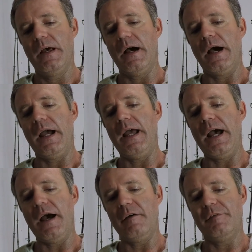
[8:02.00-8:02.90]
I
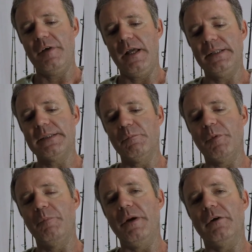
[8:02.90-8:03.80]
have a
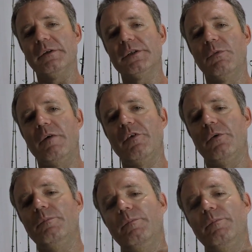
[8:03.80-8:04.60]
simple barrel swivel